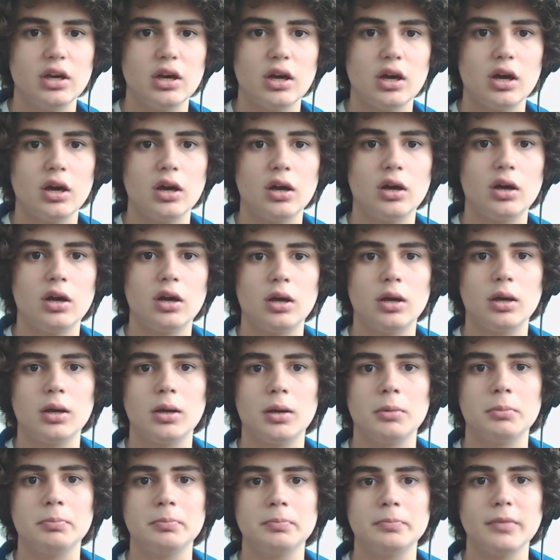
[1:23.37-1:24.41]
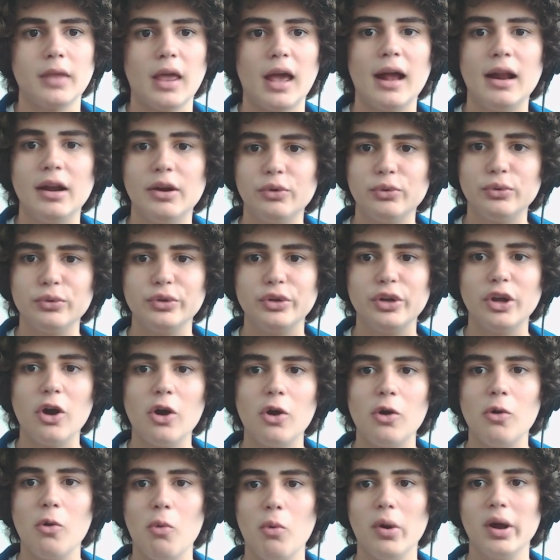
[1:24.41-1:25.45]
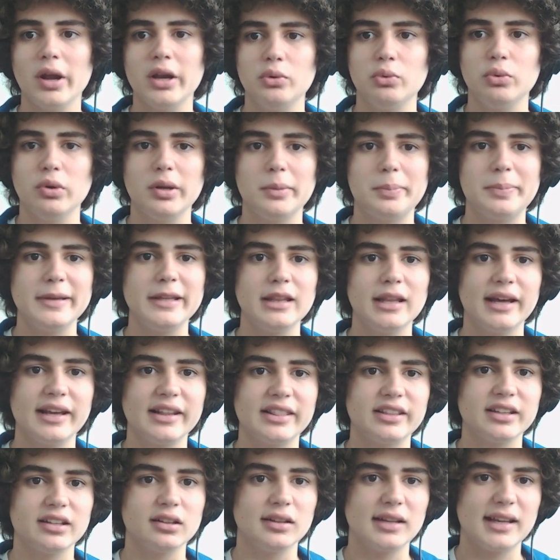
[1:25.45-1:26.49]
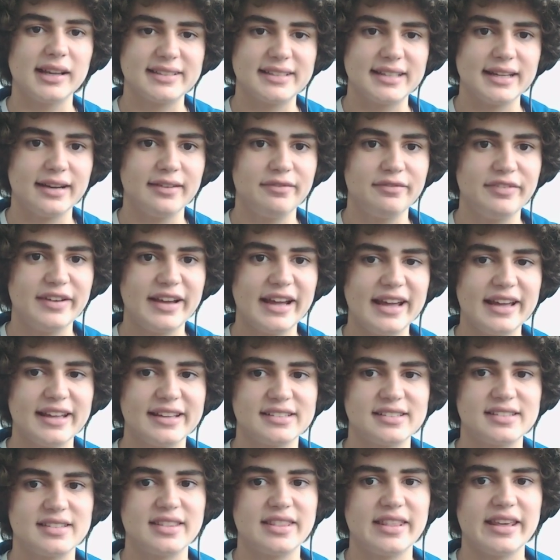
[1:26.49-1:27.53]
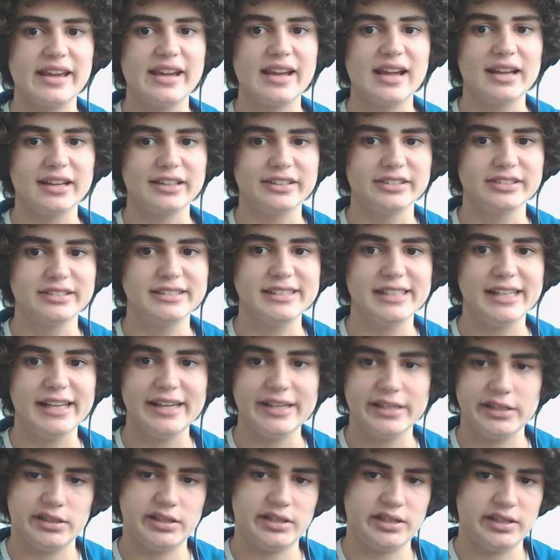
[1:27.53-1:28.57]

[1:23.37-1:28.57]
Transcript: Um, I don't know what would be like the less advanced thing I could take.